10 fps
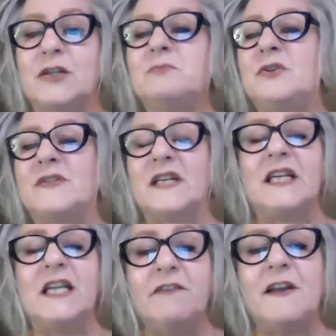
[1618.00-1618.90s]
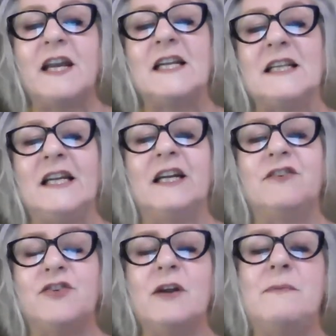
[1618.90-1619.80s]
assumed to significantly
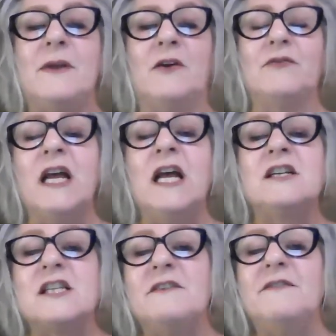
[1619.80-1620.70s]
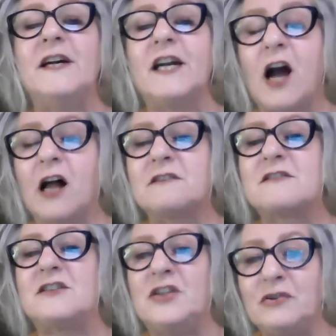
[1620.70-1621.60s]
contribute to the very
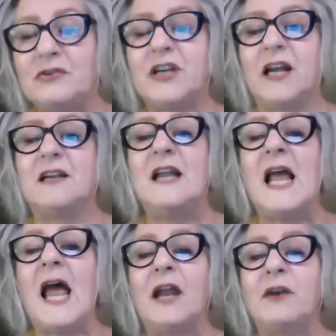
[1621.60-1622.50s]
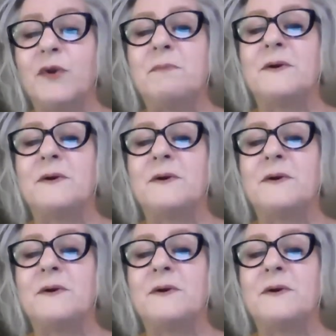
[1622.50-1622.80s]
constitution and